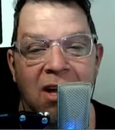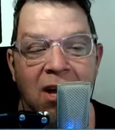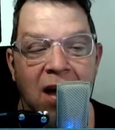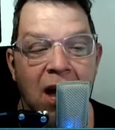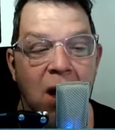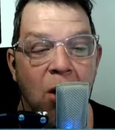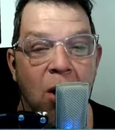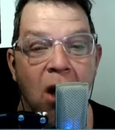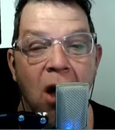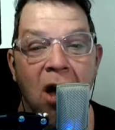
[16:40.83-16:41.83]

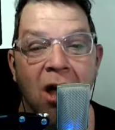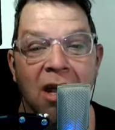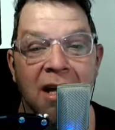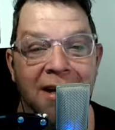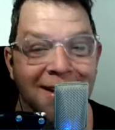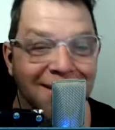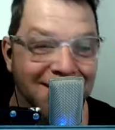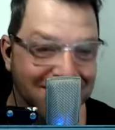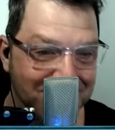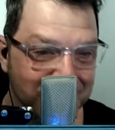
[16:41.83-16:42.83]
Alcoholic.
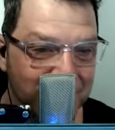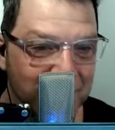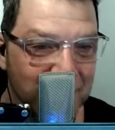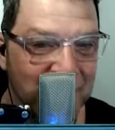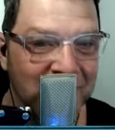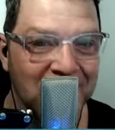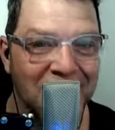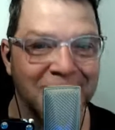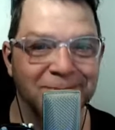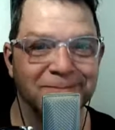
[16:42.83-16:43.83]
Pretty
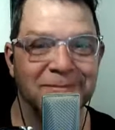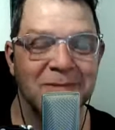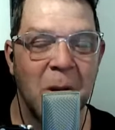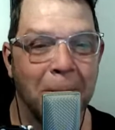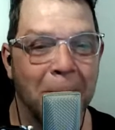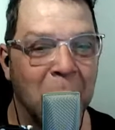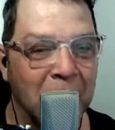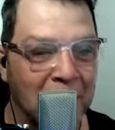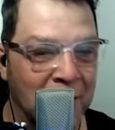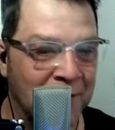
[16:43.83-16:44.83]
good.
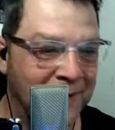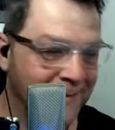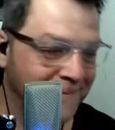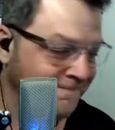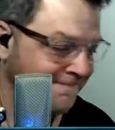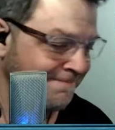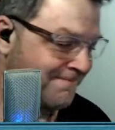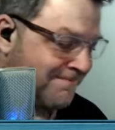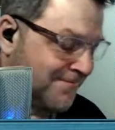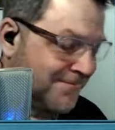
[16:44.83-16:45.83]
Pretty good.
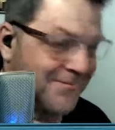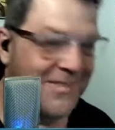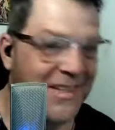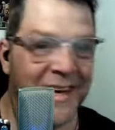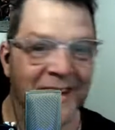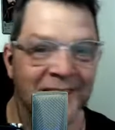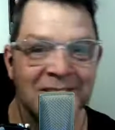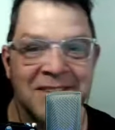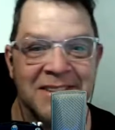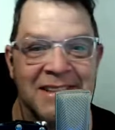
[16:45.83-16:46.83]
I
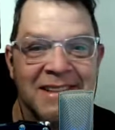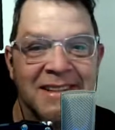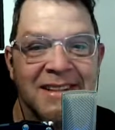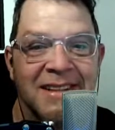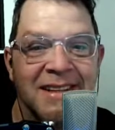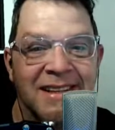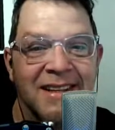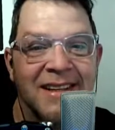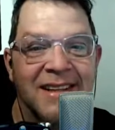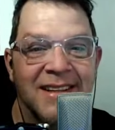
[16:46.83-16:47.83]
was I
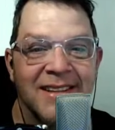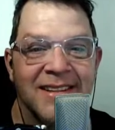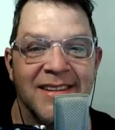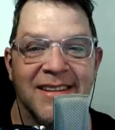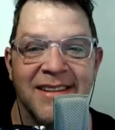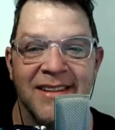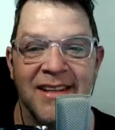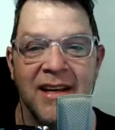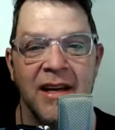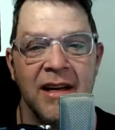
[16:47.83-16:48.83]

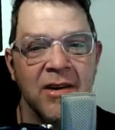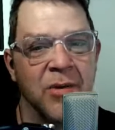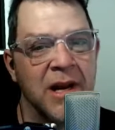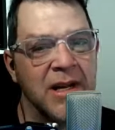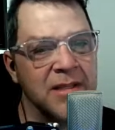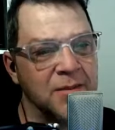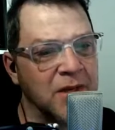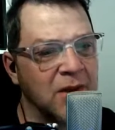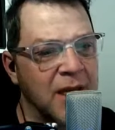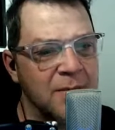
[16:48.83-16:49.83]
don't know, Randy. It seems
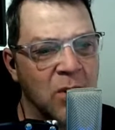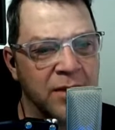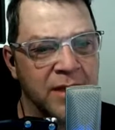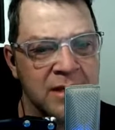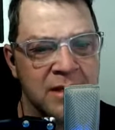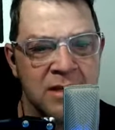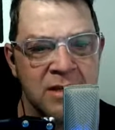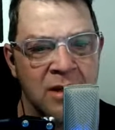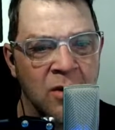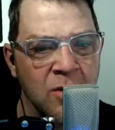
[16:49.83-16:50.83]
like you hate more things than
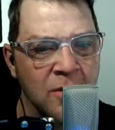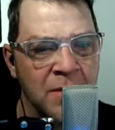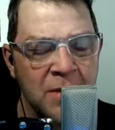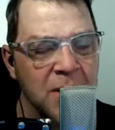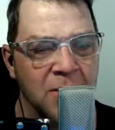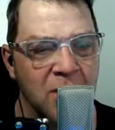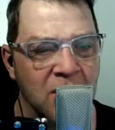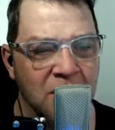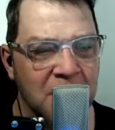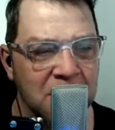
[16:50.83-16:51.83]
snow. Maybe I'm
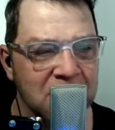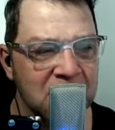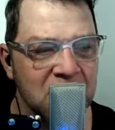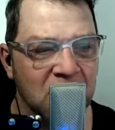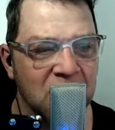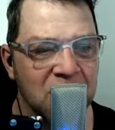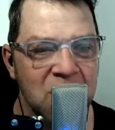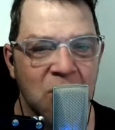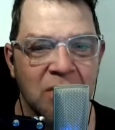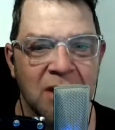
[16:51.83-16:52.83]
wrong. Maybe it's just all
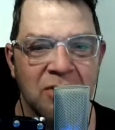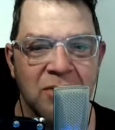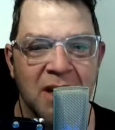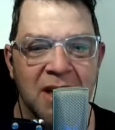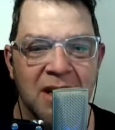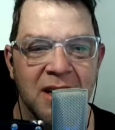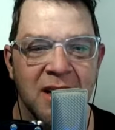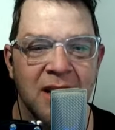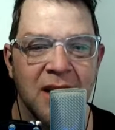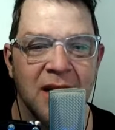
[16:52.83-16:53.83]
snow things
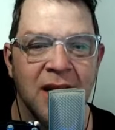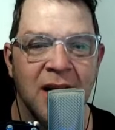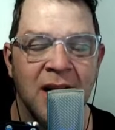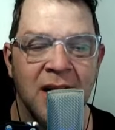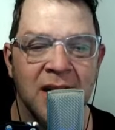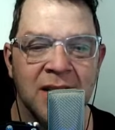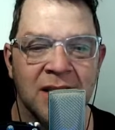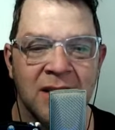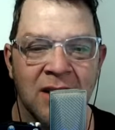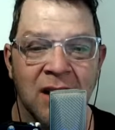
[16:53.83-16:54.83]
related. Don
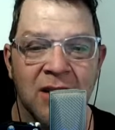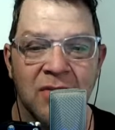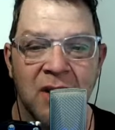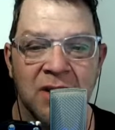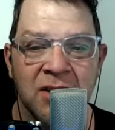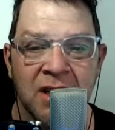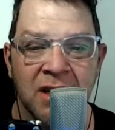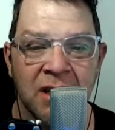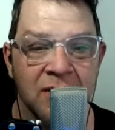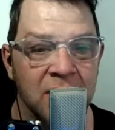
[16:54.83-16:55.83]
eats fried
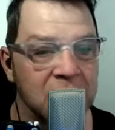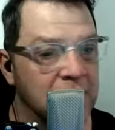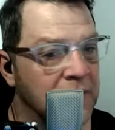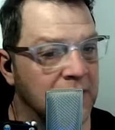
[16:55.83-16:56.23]
chicken livers.